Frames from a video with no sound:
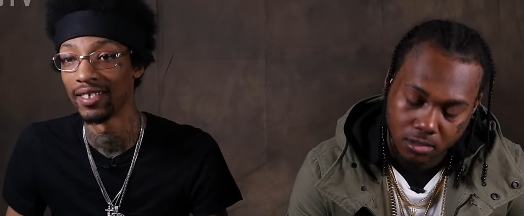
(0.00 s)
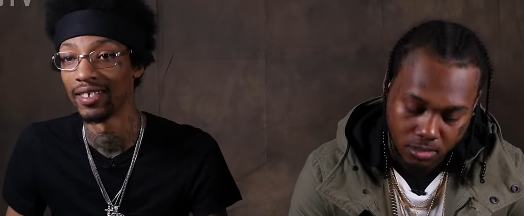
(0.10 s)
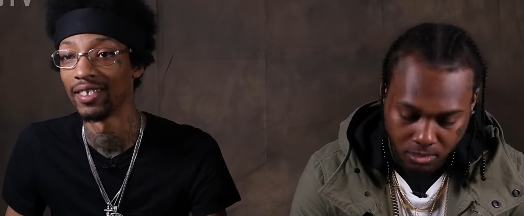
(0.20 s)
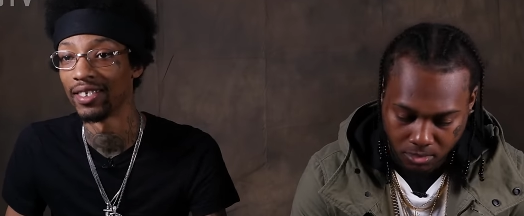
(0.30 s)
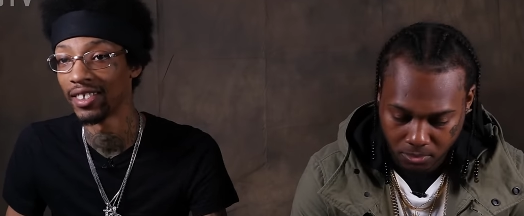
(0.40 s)

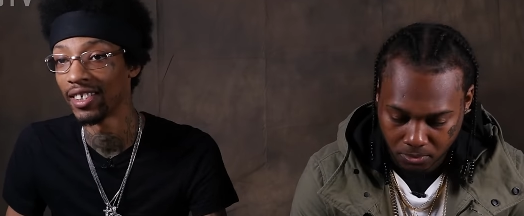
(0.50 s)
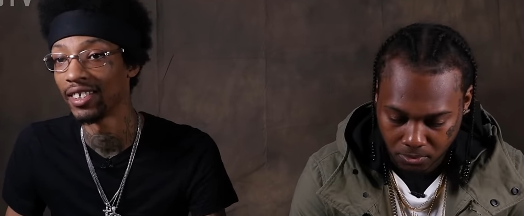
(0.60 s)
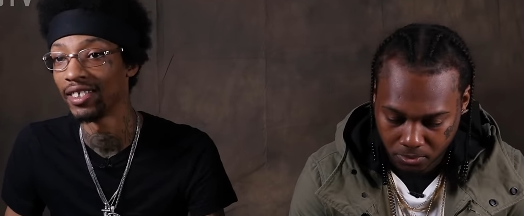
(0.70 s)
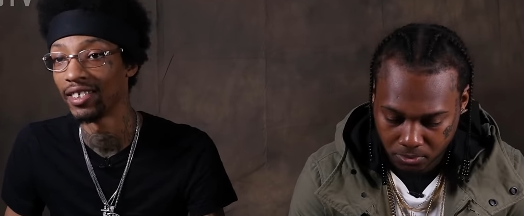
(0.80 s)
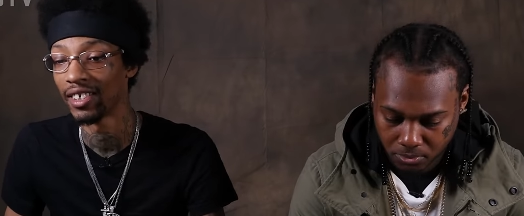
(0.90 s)
Speaker 1: know what I'm
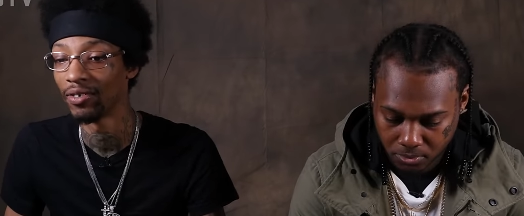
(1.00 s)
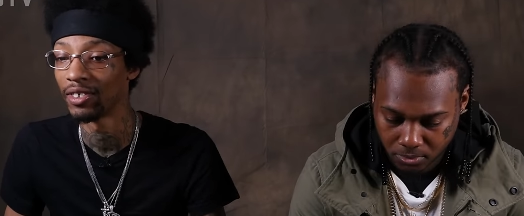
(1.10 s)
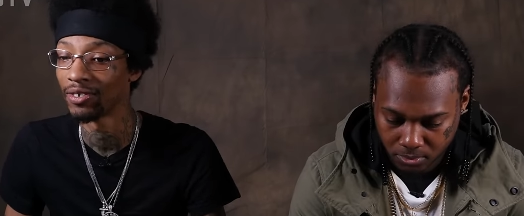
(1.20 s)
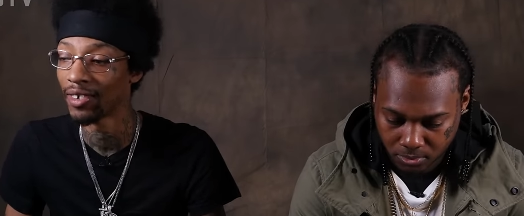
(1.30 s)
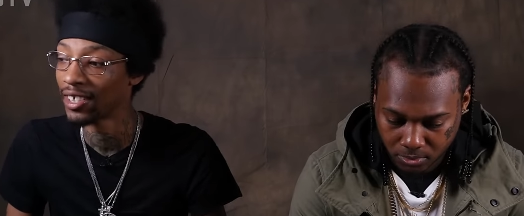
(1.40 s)
saying? You stick
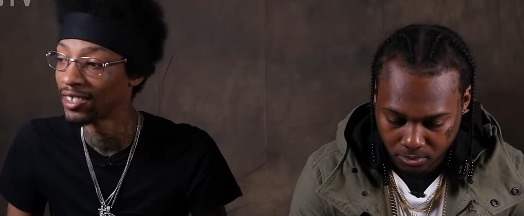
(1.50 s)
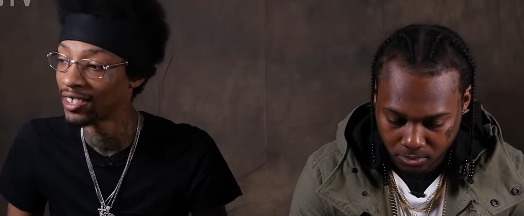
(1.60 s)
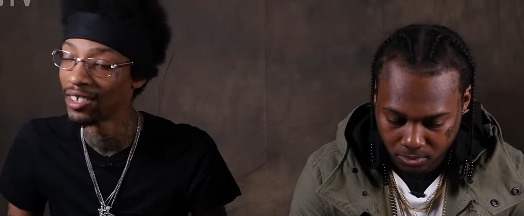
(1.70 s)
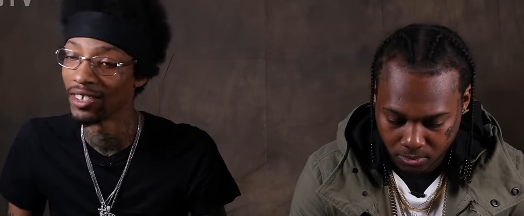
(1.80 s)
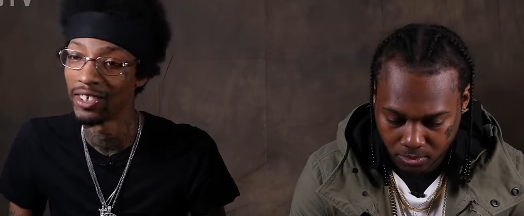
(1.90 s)
with your right
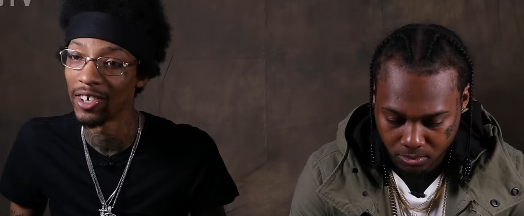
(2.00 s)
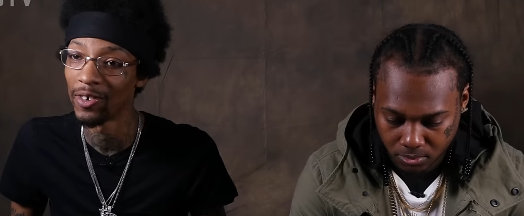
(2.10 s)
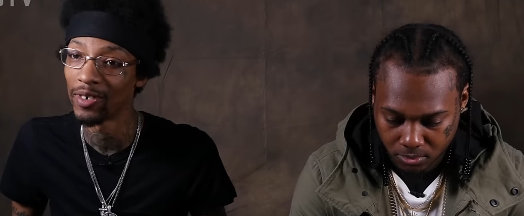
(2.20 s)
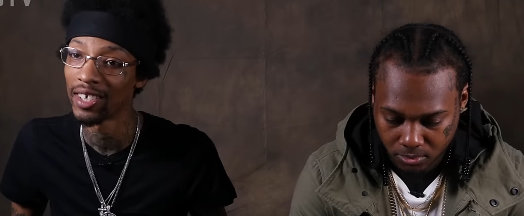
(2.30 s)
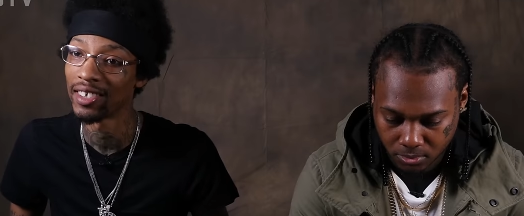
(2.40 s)
team, you
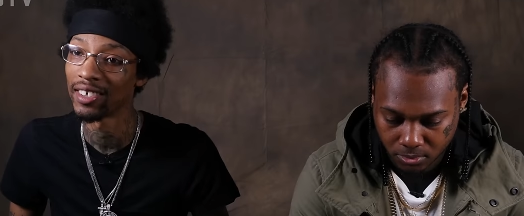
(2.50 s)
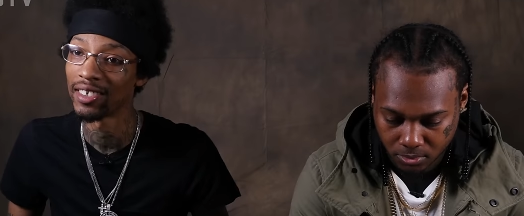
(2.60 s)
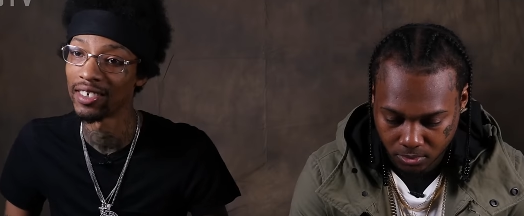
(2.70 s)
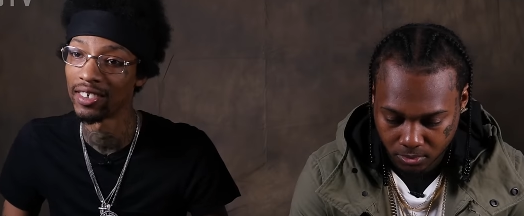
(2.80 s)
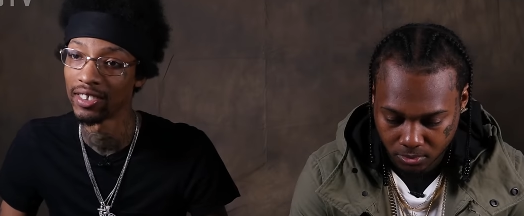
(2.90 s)
gonna win. You mm
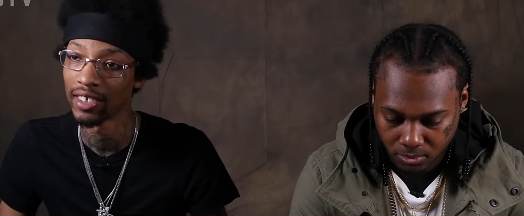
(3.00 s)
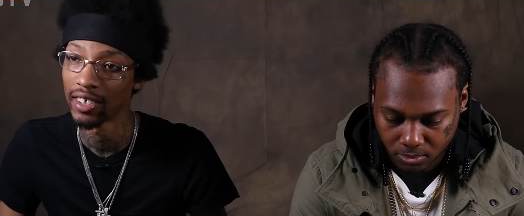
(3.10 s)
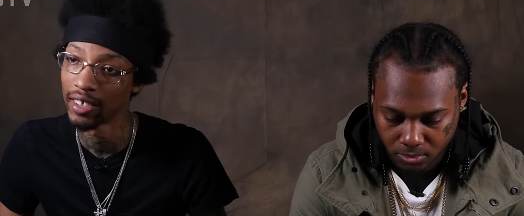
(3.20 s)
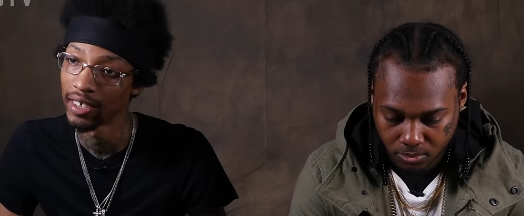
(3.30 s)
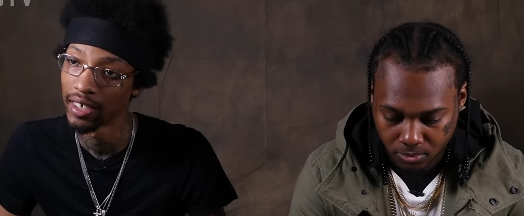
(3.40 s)
-hmm. know what I'm mm-hmm. saying?